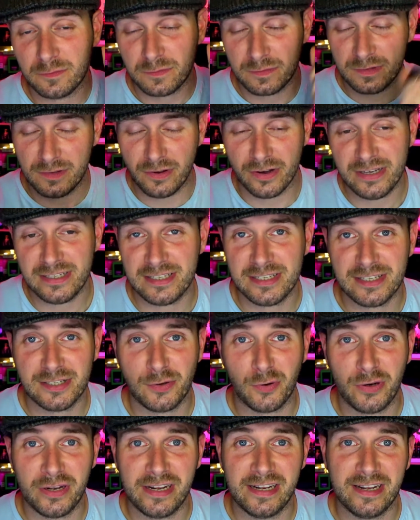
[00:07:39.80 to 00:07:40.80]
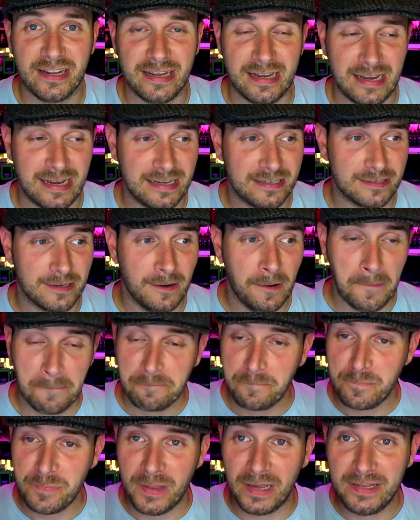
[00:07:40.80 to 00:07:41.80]
Nice and solid in the hand.
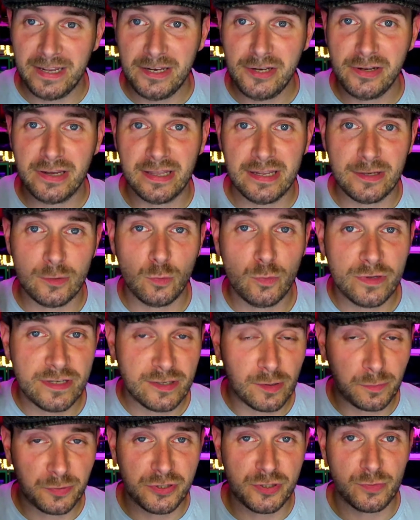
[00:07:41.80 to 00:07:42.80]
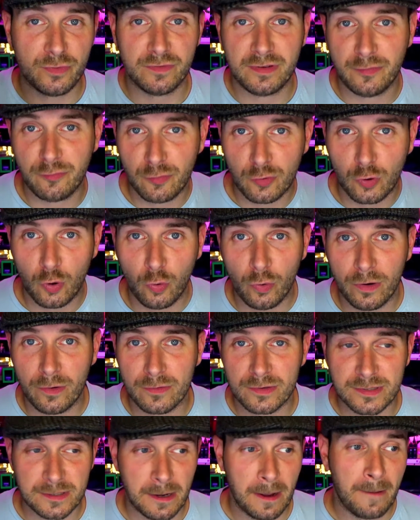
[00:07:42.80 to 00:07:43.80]
And then you get all these options with different
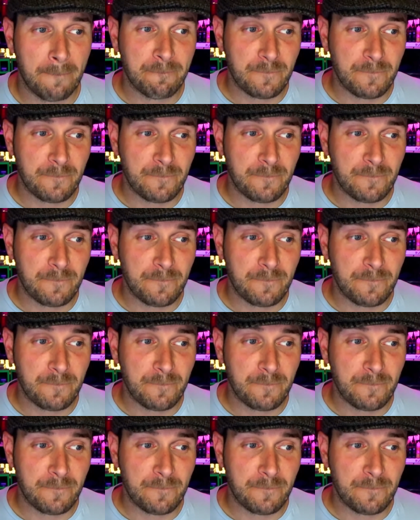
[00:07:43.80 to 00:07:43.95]
coils.